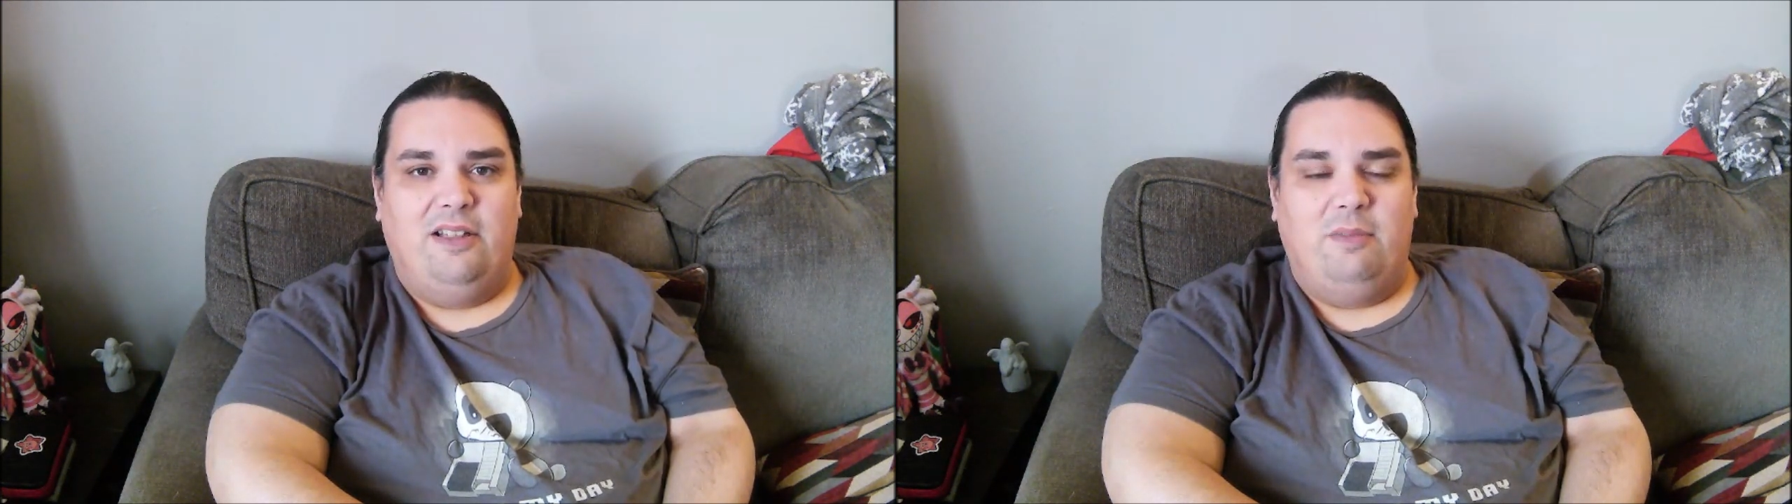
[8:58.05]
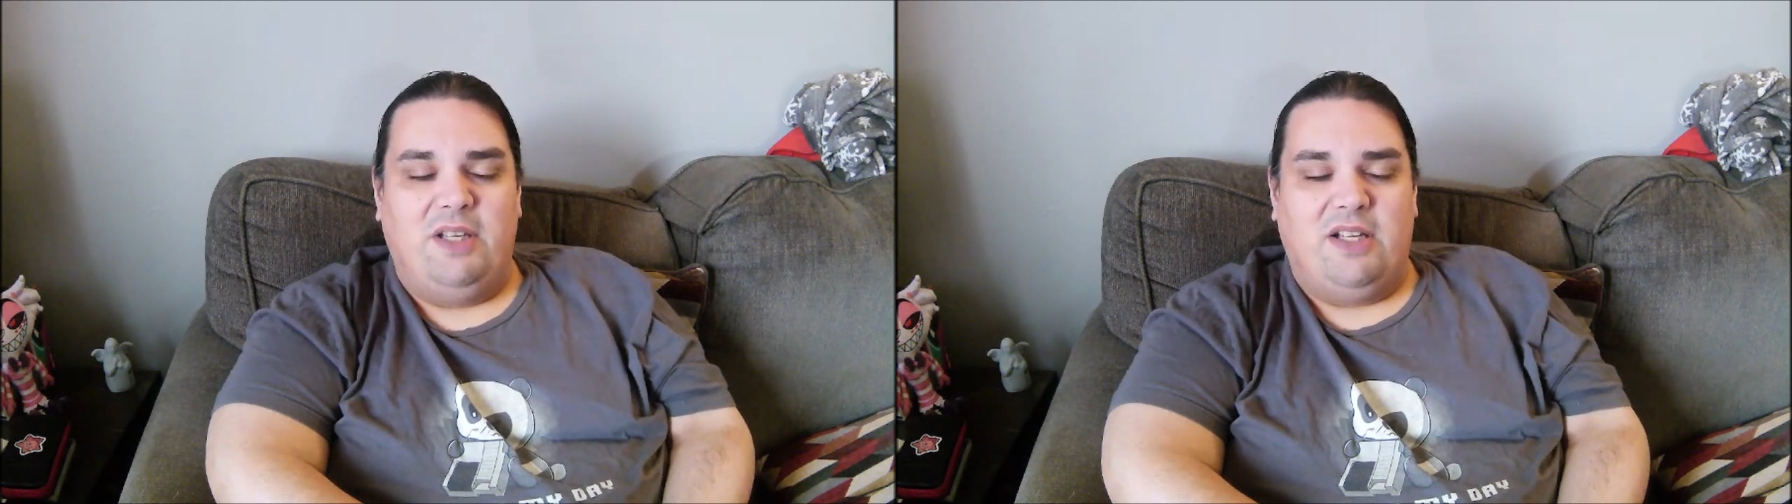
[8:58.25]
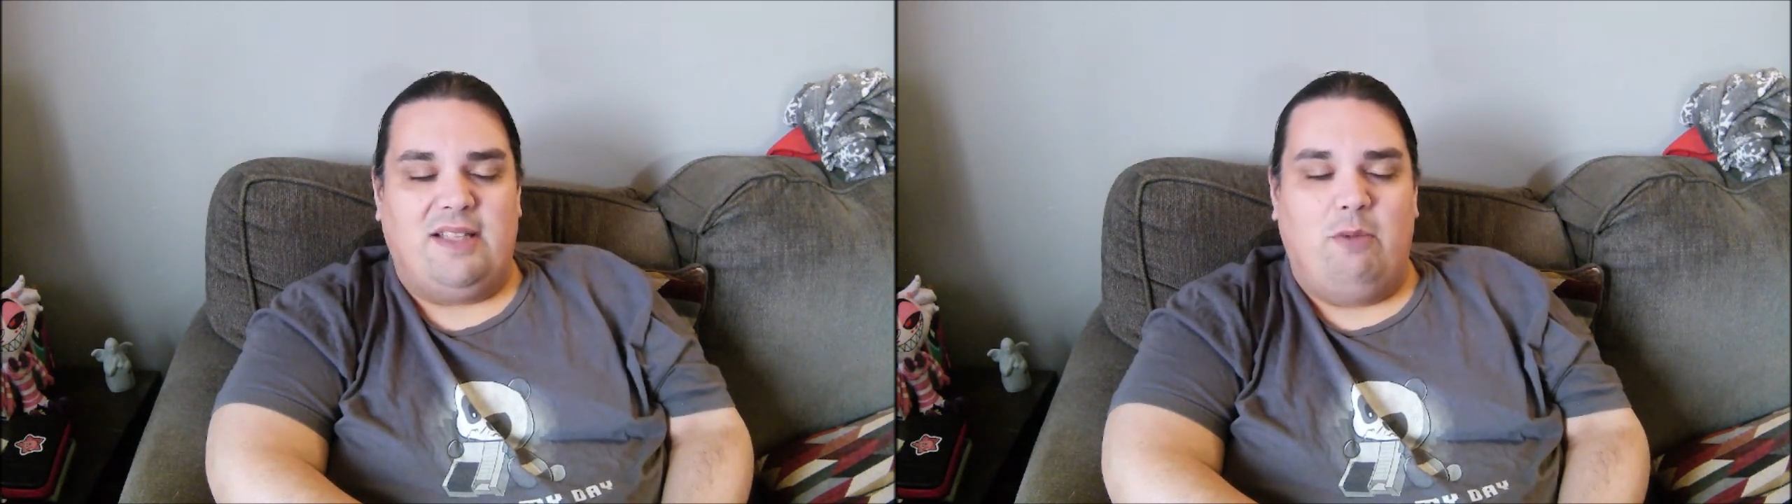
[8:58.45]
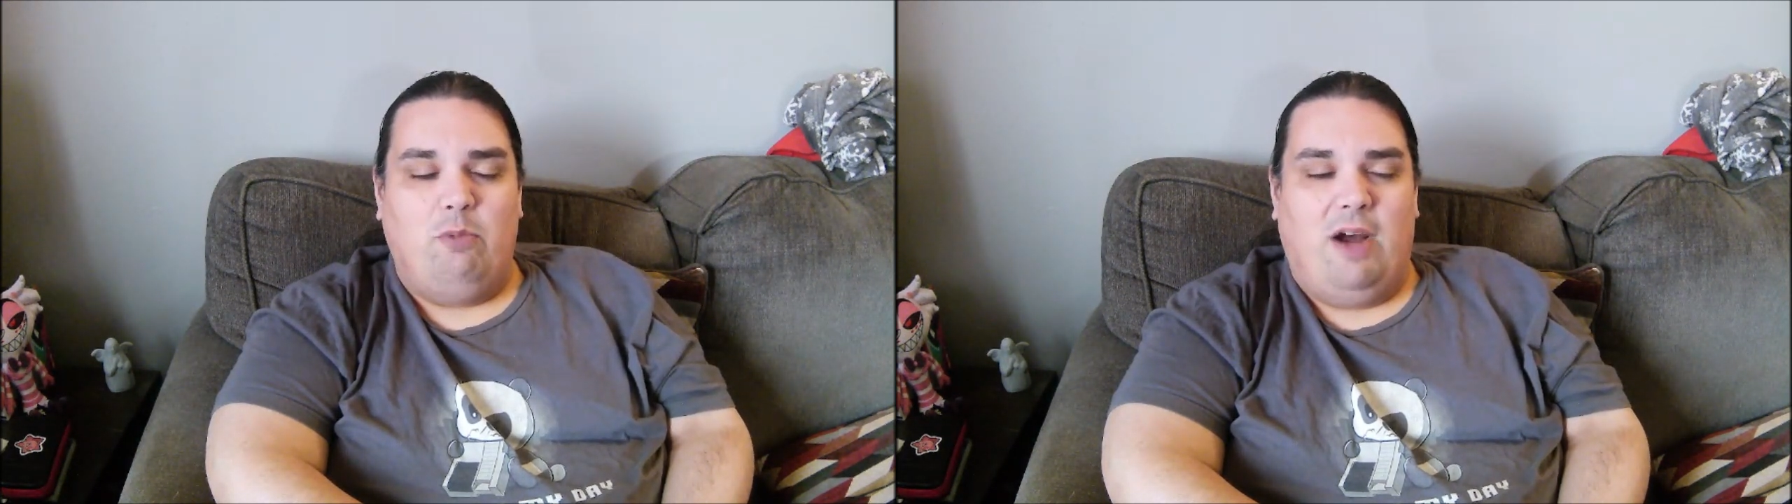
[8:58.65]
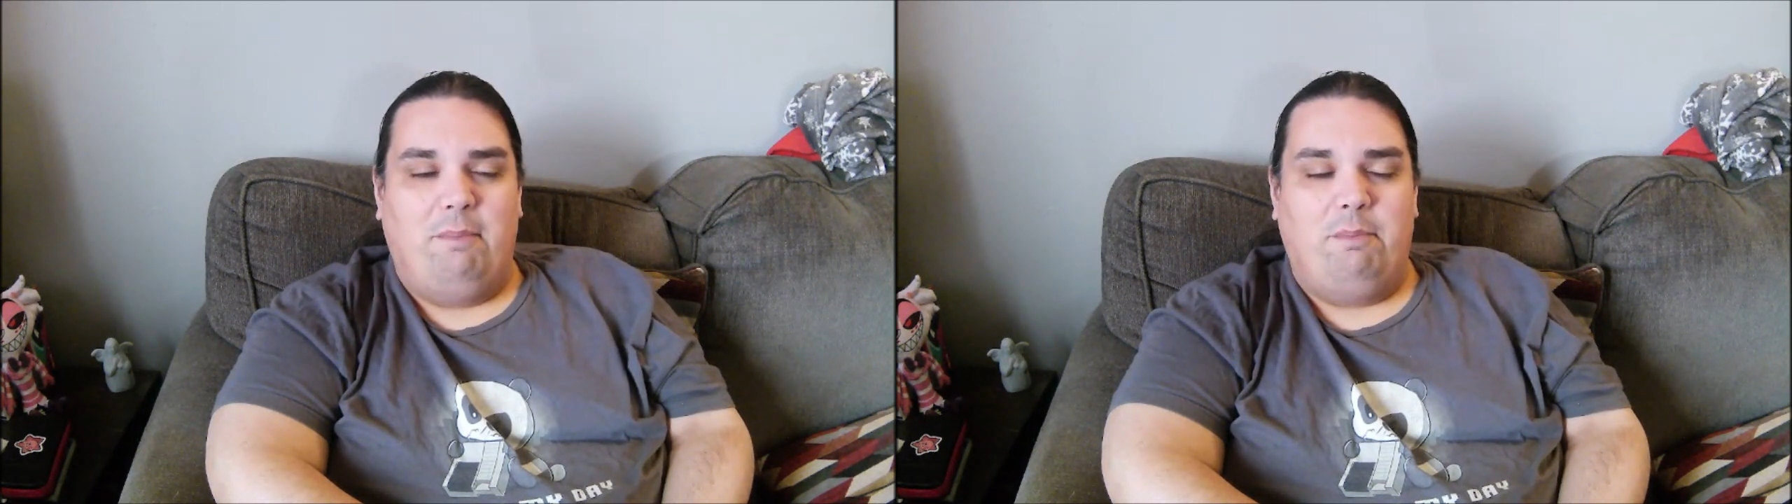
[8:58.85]
Because I
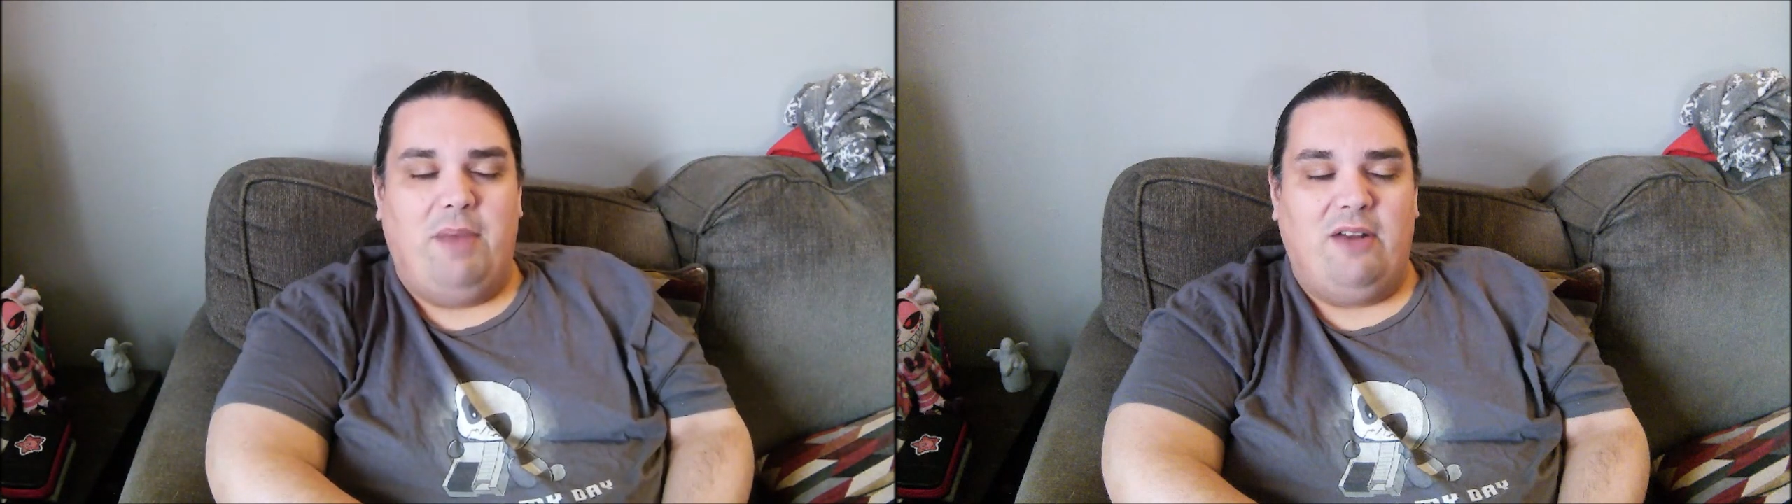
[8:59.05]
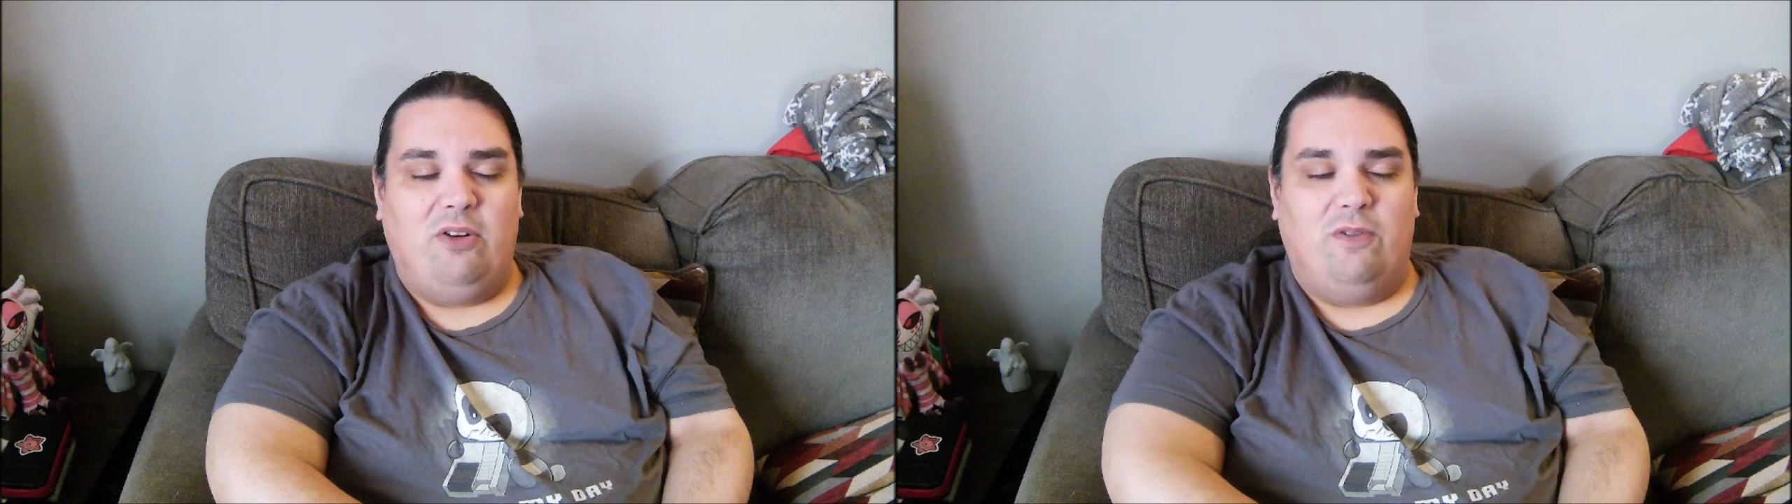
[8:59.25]
want better